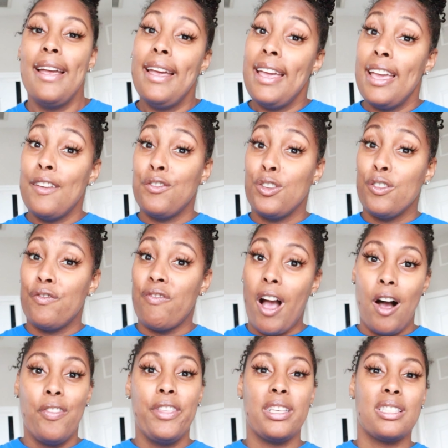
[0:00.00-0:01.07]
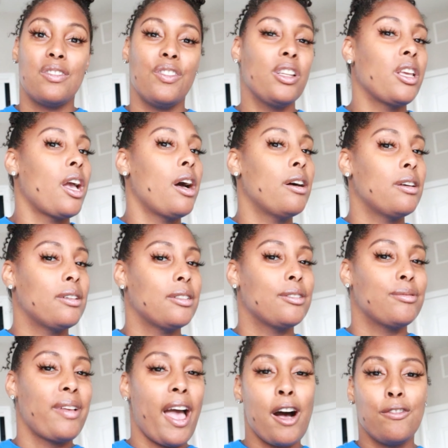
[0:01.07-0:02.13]
If you found this video
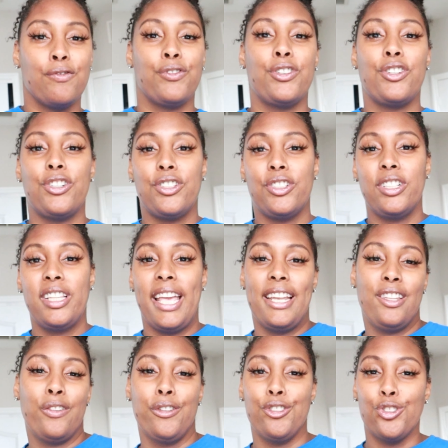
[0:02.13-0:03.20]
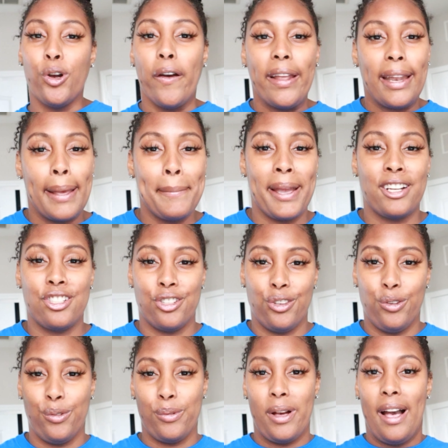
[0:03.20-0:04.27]
helpful and you enjoyed it, make sure
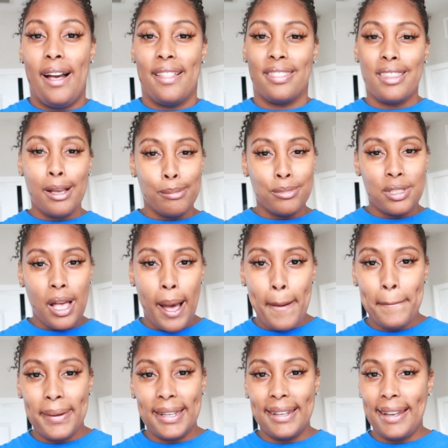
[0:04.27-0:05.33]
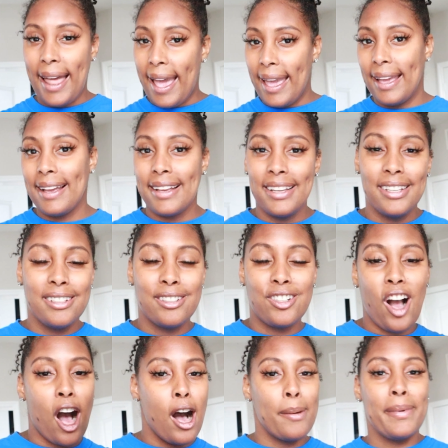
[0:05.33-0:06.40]
you thumbs up, like,
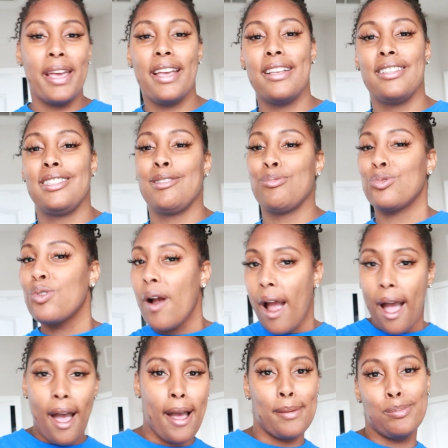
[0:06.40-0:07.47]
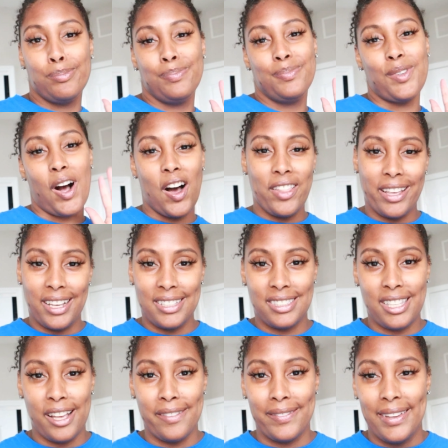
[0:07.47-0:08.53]
comment, subscribe, all that good
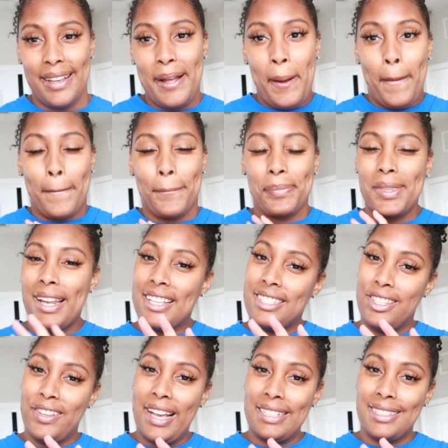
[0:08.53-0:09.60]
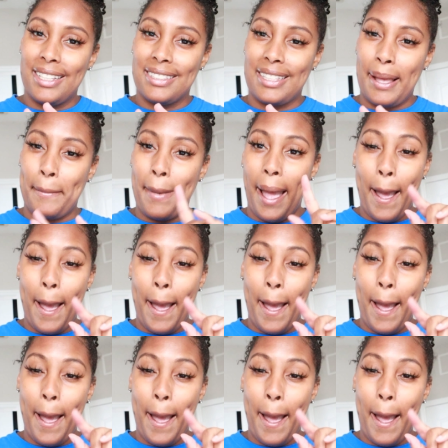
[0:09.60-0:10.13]
stuff. And I'll see you guys next time.